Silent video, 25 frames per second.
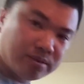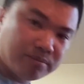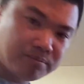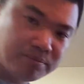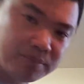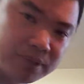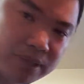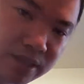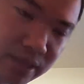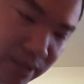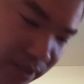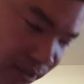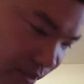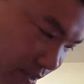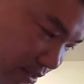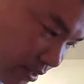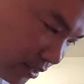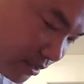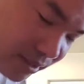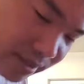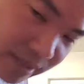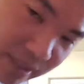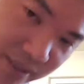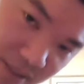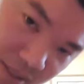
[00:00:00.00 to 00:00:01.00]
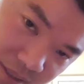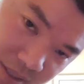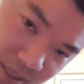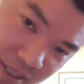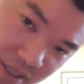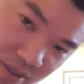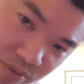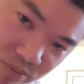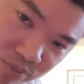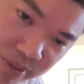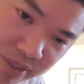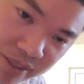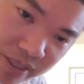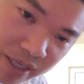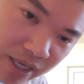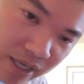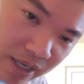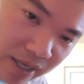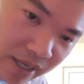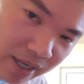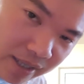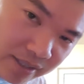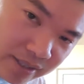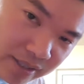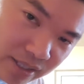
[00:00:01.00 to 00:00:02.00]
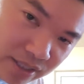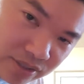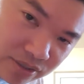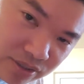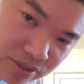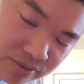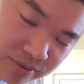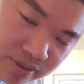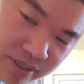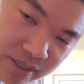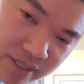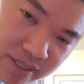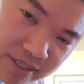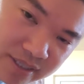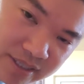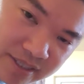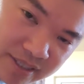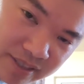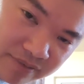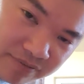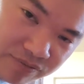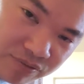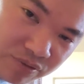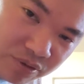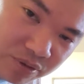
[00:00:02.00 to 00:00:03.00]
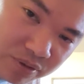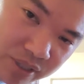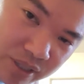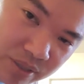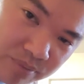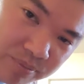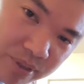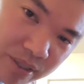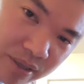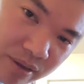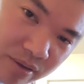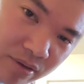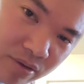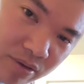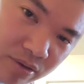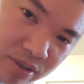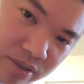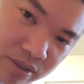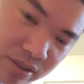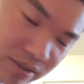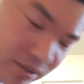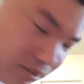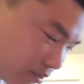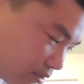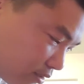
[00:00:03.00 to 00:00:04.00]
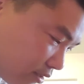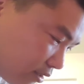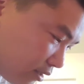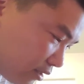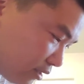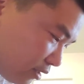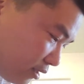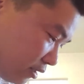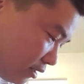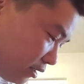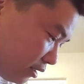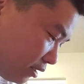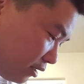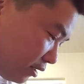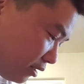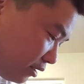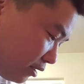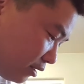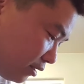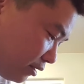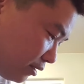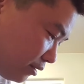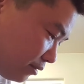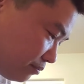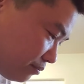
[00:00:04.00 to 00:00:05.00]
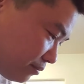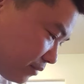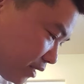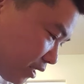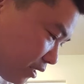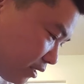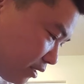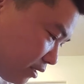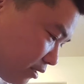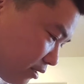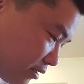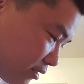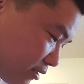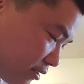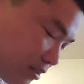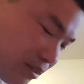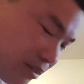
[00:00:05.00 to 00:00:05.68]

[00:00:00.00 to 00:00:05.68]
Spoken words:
Because this thing doesn't get really hot, I tend to let it sit for a little bit longer. Let it